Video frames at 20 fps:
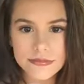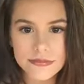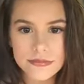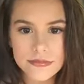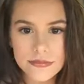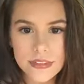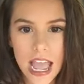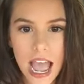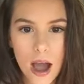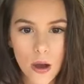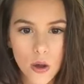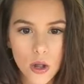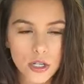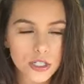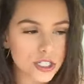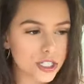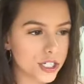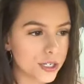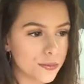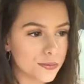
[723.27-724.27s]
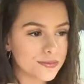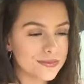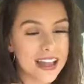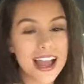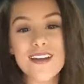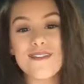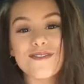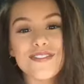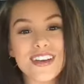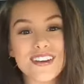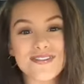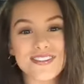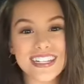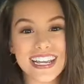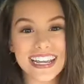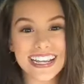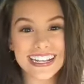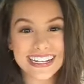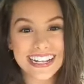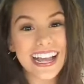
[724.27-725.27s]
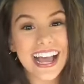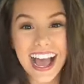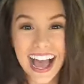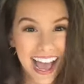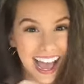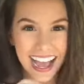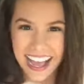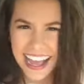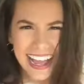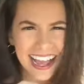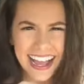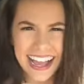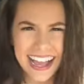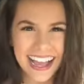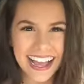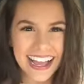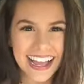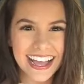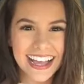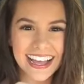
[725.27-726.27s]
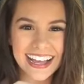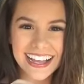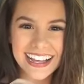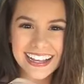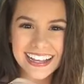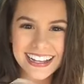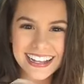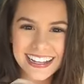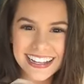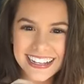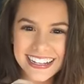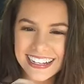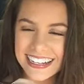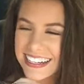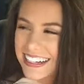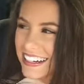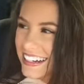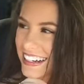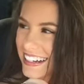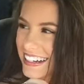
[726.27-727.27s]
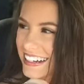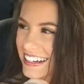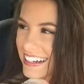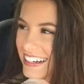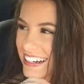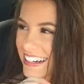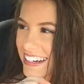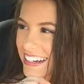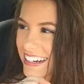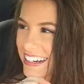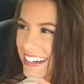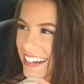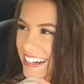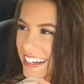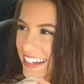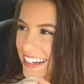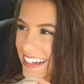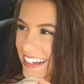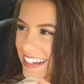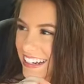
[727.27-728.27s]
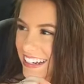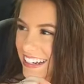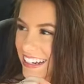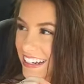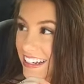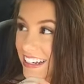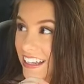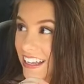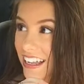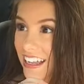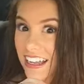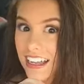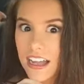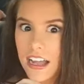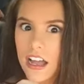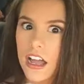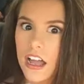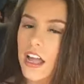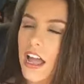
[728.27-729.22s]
How old are you? I'm 15. Yummy, Cody. Going on two. Cody, yummy.